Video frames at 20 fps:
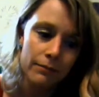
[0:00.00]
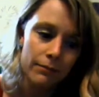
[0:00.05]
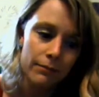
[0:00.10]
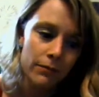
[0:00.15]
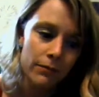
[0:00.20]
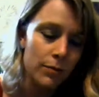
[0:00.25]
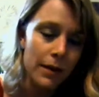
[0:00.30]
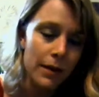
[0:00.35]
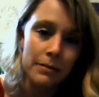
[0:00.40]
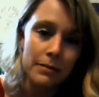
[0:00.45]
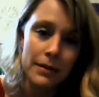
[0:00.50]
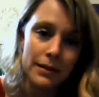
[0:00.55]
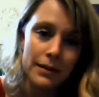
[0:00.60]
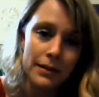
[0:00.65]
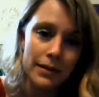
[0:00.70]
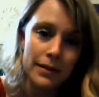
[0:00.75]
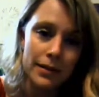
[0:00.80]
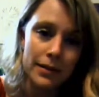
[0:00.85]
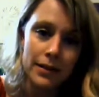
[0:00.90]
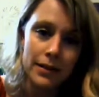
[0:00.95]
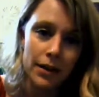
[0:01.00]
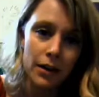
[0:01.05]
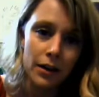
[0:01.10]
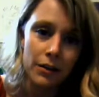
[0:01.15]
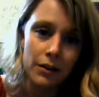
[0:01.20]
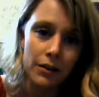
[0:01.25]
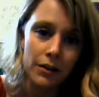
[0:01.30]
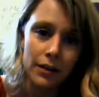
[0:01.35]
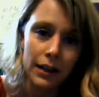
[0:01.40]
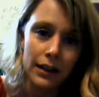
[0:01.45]
through my business is
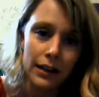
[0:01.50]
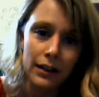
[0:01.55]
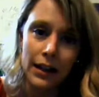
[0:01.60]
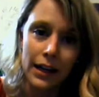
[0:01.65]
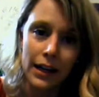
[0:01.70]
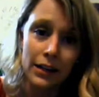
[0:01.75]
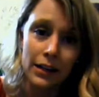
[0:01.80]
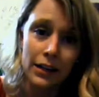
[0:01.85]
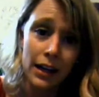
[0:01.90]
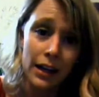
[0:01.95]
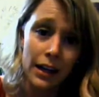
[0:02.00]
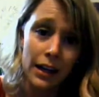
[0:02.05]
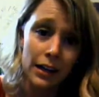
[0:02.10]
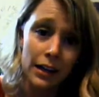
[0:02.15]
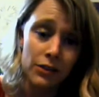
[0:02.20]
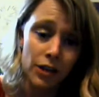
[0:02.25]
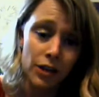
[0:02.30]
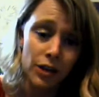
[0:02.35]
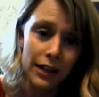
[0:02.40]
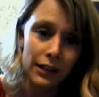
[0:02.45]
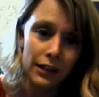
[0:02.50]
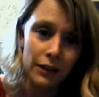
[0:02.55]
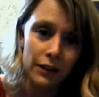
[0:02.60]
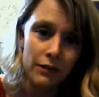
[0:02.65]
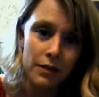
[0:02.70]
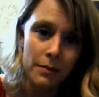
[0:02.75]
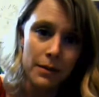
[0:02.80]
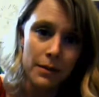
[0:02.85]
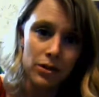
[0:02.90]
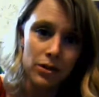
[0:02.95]
another thing that I try and
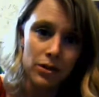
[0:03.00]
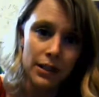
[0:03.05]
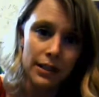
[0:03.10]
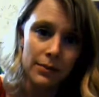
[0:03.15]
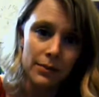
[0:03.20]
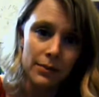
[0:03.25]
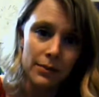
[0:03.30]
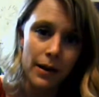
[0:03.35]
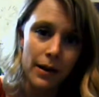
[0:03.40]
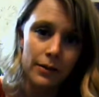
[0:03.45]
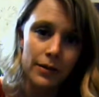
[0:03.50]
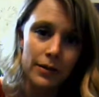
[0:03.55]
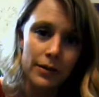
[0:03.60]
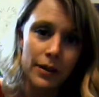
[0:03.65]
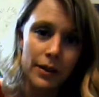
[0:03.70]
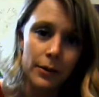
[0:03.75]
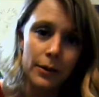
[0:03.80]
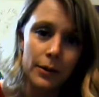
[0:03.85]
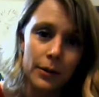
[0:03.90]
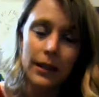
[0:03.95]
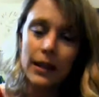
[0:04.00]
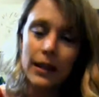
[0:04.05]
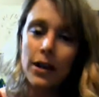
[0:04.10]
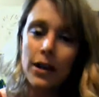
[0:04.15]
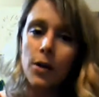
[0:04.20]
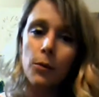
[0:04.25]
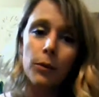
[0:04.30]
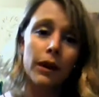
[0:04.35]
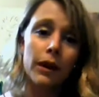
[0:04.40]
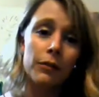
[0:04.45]
live the mission as well. So
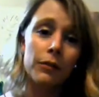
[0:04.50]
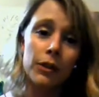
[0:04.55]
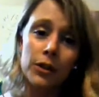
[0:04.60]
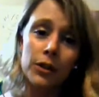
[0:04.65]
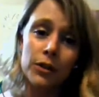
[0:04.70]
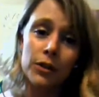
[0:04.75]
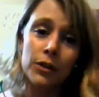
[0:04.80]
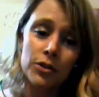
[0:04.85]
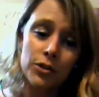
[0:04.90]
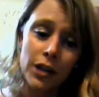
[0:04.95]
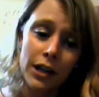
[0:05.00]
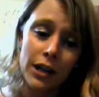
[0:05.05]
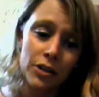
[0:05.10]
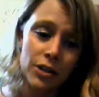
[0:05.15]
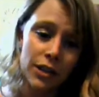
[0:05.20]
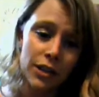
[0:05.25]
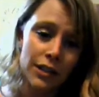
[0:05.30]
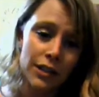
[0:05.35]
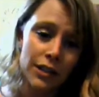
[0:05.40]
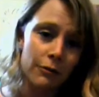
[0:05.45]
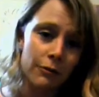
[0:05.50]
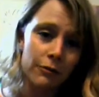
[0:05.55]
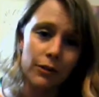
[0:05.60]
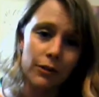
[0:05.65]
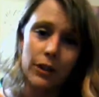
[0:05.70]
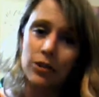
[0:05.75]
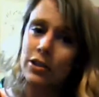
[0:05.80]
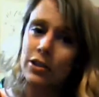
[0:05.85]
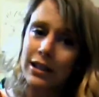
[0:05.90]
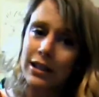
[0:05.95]
whatever your strategy is up
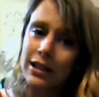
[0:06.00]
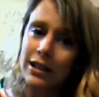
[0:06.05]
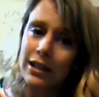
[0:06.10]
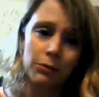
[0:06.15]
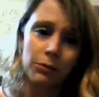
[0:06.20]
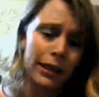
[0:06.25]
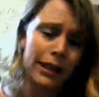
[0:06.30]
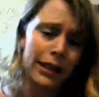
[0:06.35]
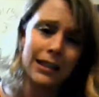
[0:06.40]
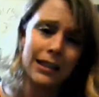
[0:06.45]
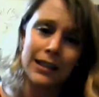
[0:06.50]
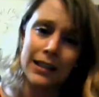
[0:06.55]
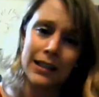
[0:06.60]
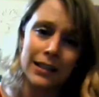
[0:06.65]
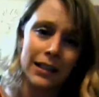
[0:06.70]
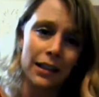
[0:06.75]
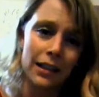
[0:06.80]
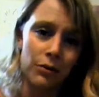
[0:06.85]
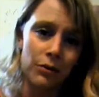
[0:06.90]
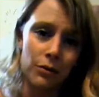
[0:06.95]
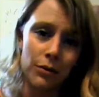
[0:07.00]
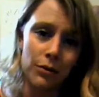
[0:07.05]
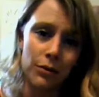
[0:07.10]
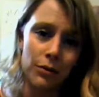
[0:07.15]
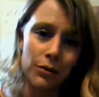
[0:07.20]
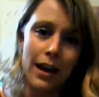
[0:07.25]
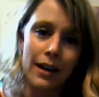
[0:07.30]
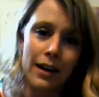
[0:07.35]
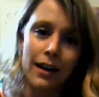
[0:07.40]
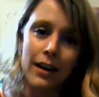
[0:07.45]
front, just stay really consistent through
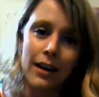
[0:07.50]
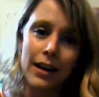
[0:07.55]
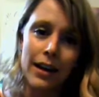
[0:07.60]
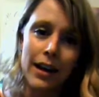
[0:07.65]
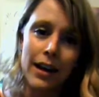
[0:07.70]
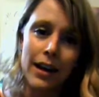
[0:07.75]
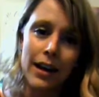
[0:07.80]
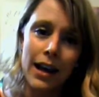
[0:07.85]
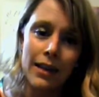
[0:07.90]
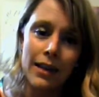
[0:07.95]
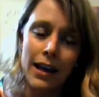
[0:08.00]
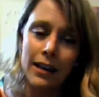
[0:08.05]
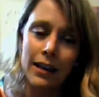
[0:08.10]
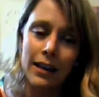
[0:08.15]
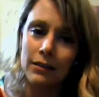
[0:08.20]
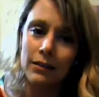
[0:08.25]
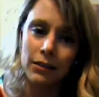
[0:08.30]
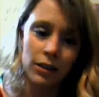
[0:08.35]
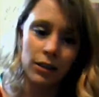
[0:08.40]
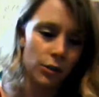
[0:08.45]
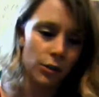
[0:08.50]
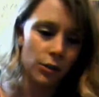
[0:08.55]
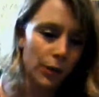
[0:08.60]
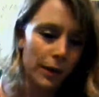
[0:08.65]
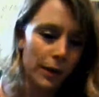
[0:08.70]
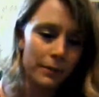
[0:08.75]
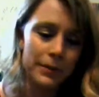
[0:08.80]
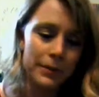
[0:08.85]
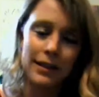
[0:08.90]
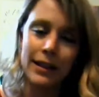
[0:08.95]
that. And then your
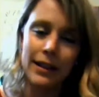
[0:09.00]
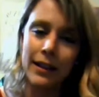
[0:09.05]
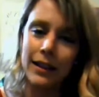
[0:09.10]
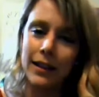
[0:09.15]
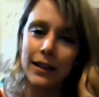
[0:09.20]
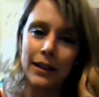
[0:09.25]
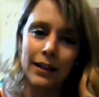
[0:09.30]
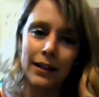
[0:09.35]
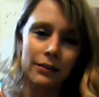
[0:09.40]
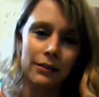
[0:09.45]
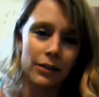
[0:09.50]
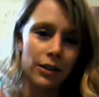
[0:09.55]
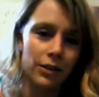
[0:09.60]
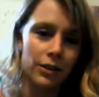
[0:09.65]
website,